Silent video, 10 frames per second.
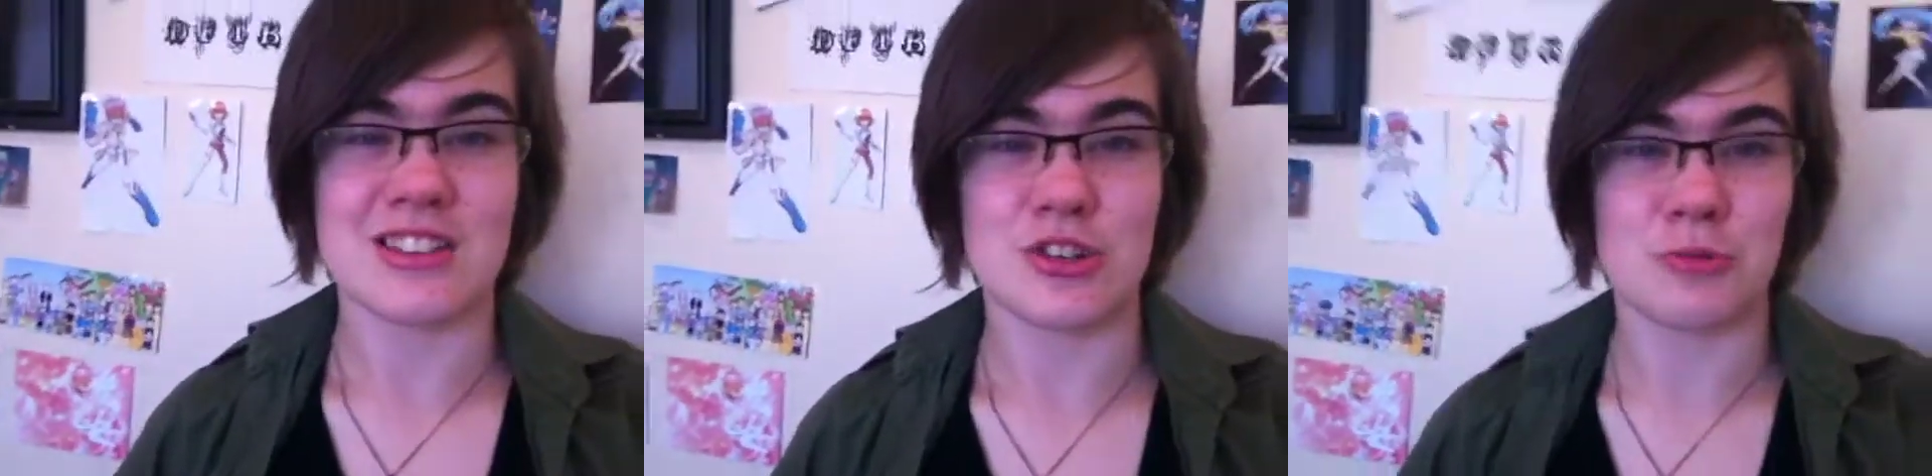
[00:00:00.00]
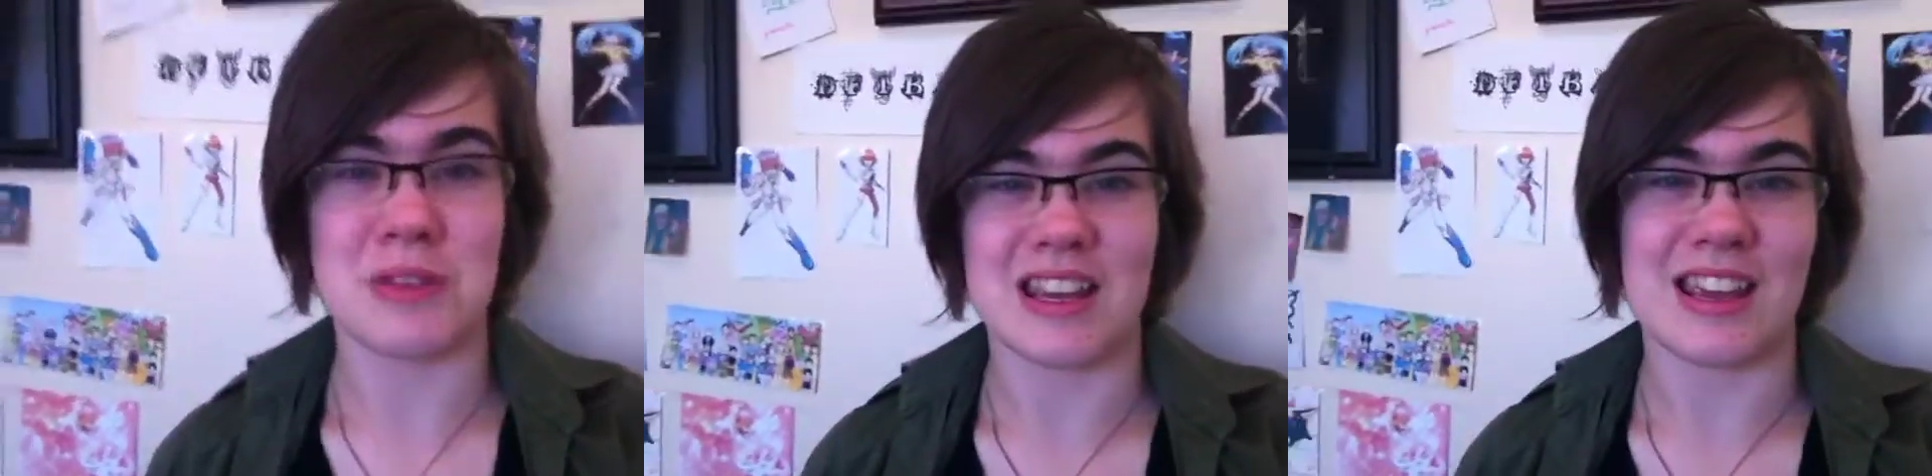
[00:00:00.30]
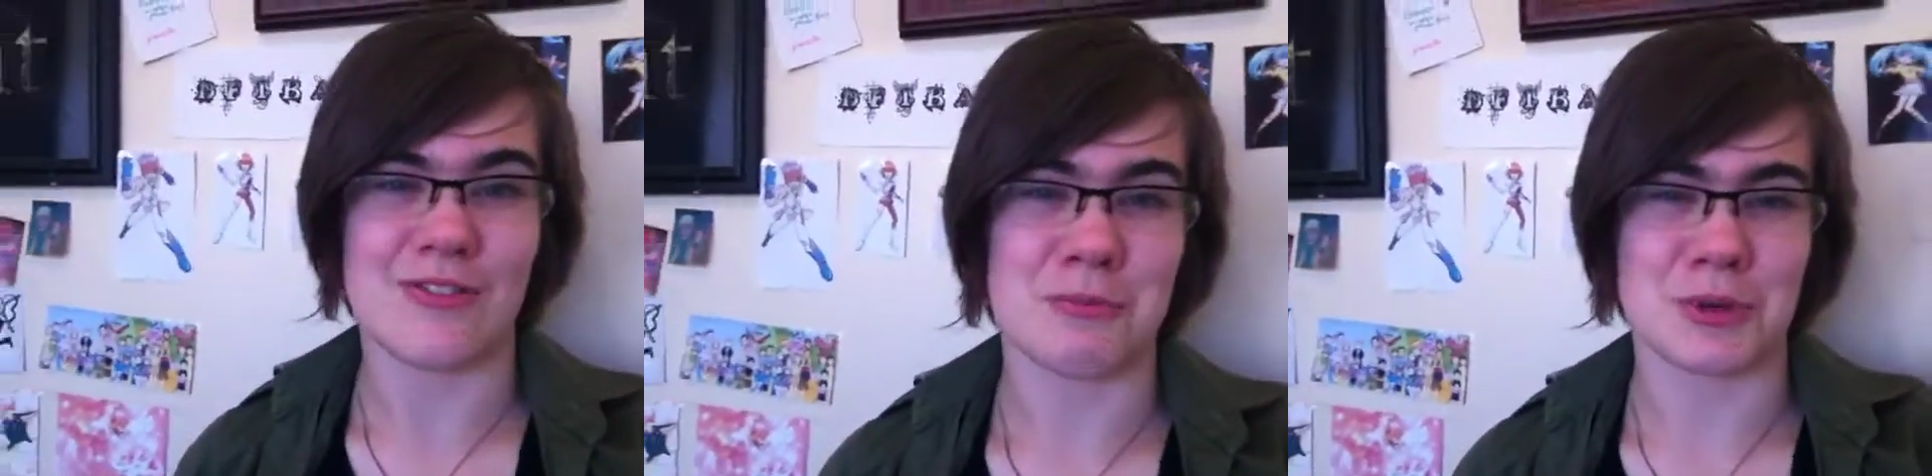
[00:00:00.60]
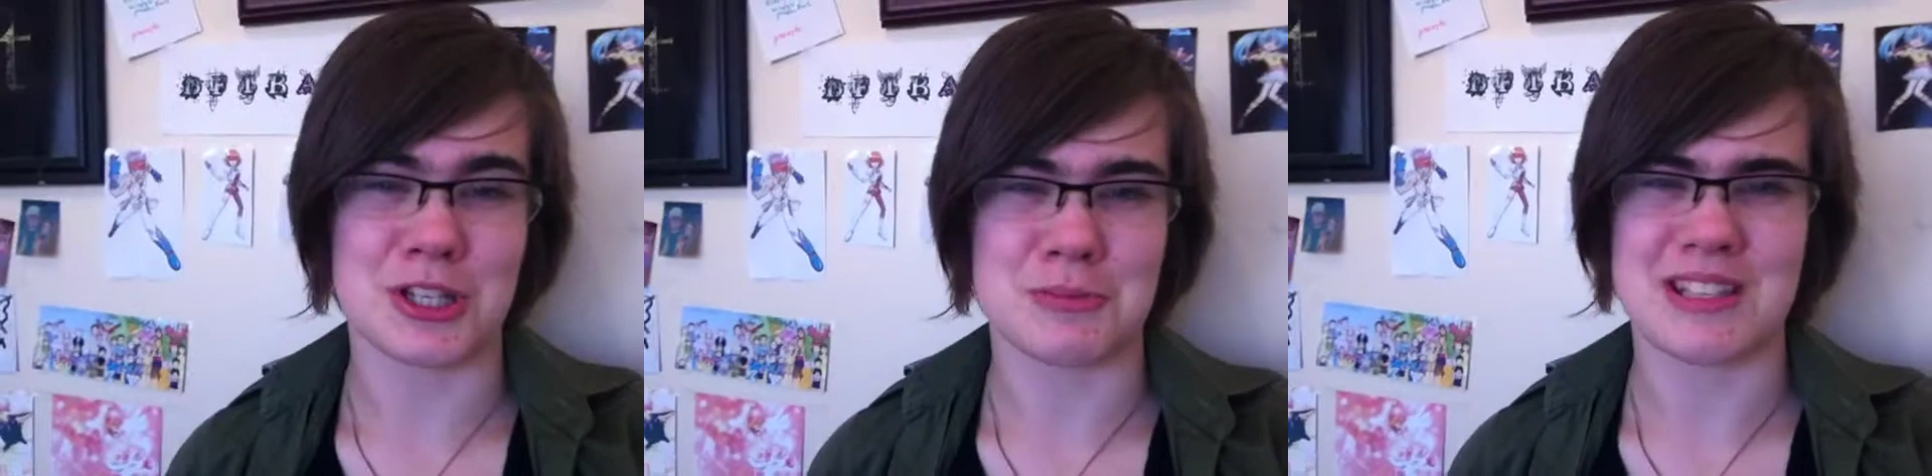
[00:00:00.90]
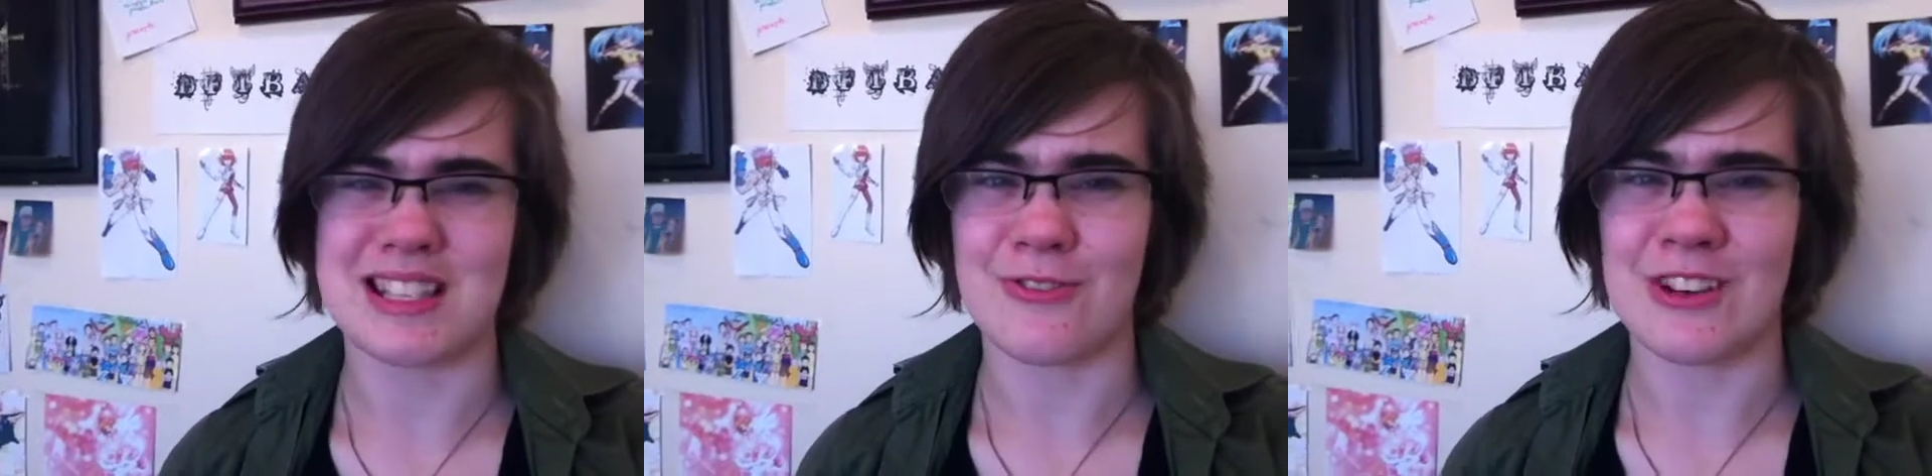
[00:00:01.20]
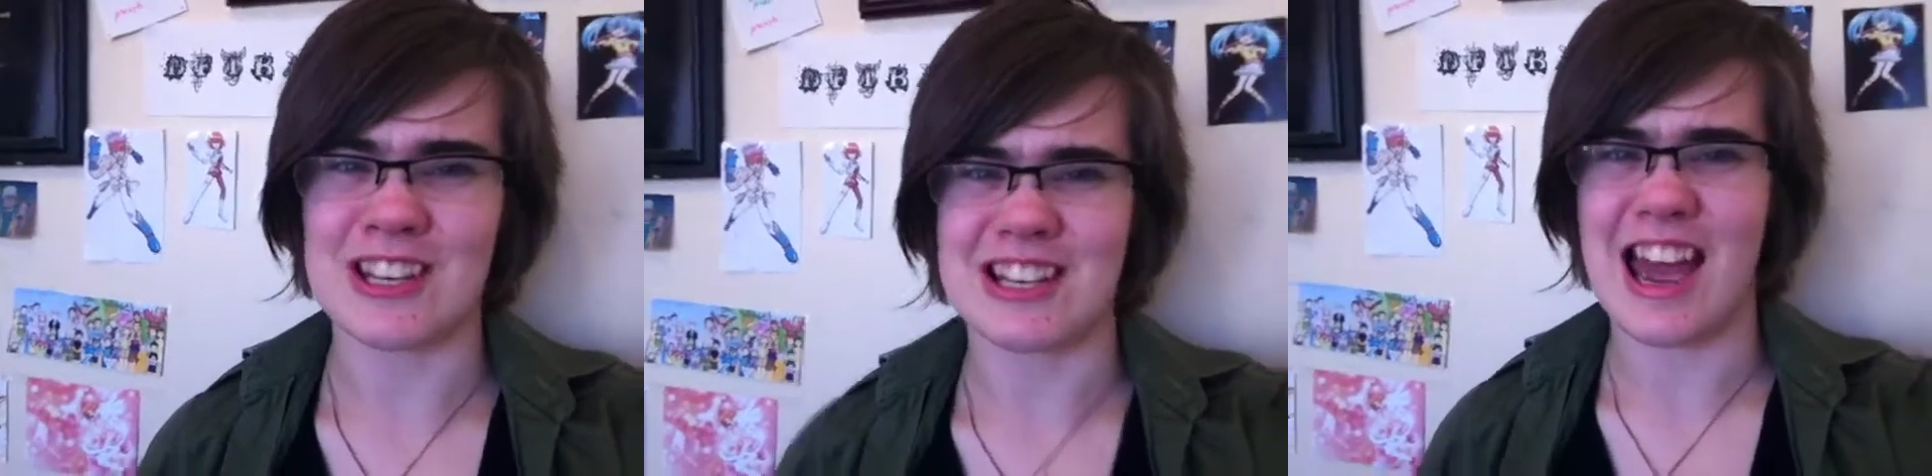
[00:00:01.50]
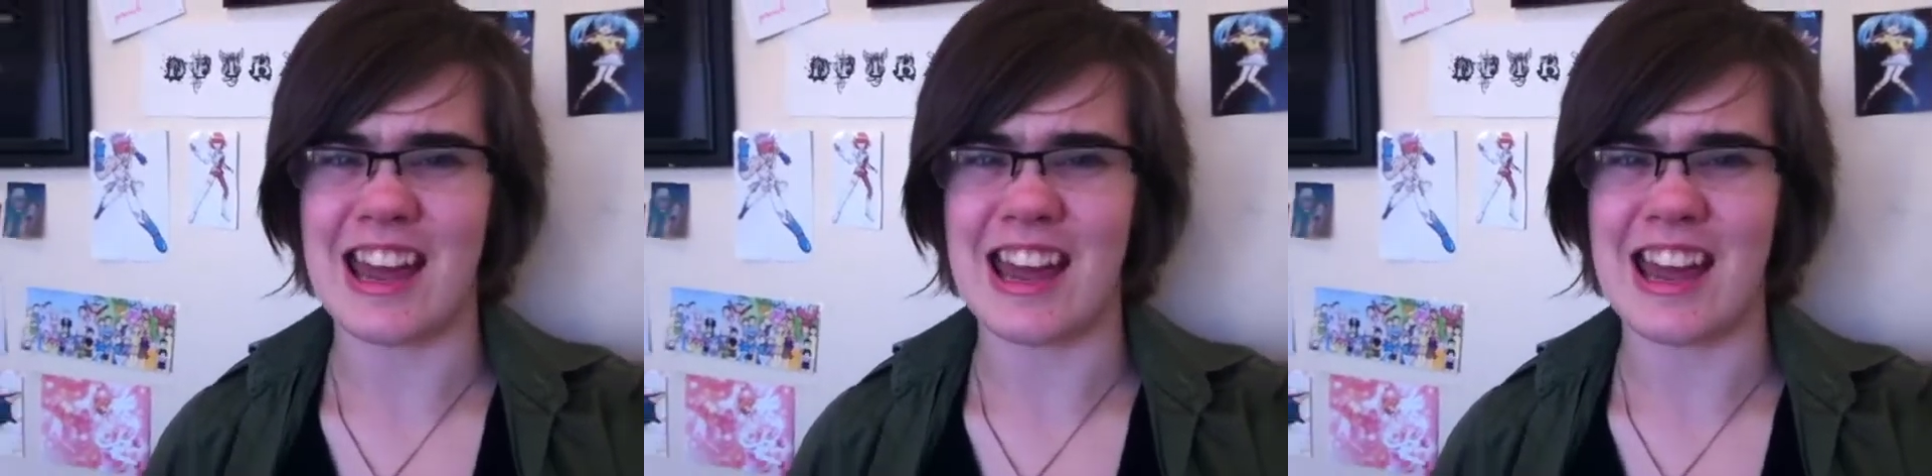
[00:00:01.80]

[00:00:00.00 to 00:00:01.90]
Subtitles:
to be even more specific.